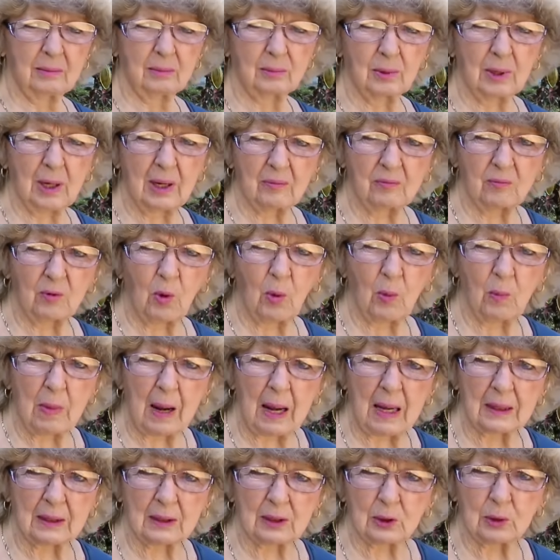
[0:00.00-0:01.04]
rough on
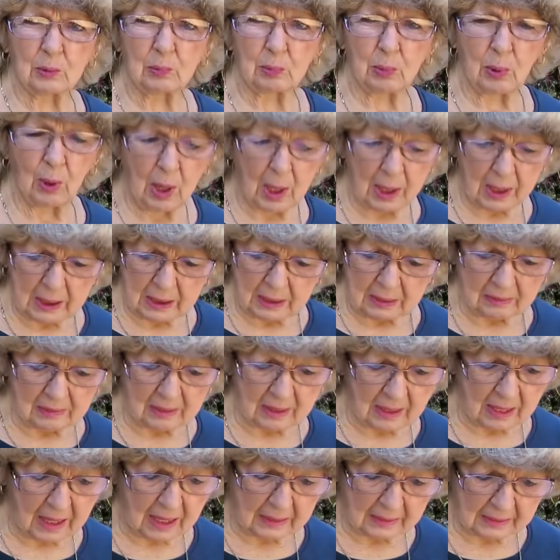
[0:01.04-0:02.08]
my little brain
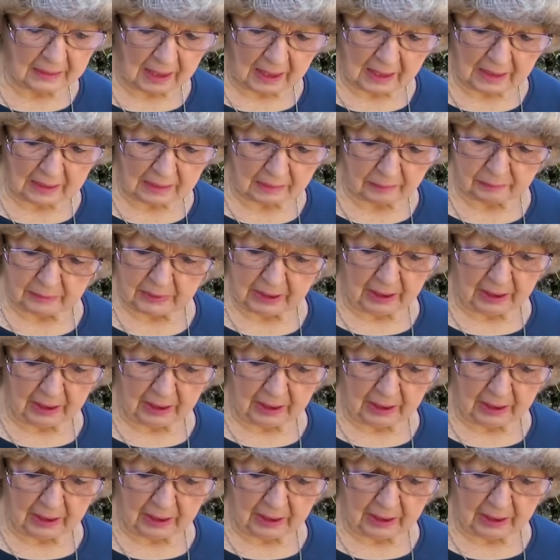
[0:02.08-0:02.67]
that I got up